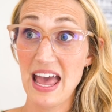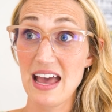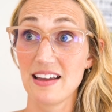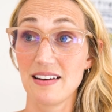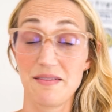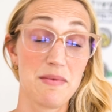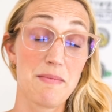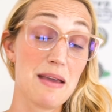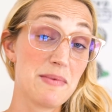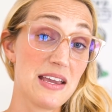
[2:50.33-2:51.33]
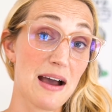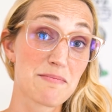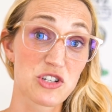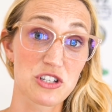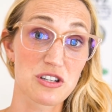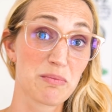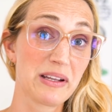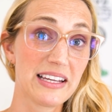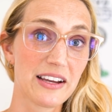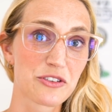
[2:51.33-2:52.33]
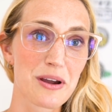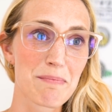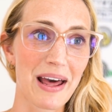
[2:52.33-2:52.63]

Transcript: and maybe I'm just completely ignorant,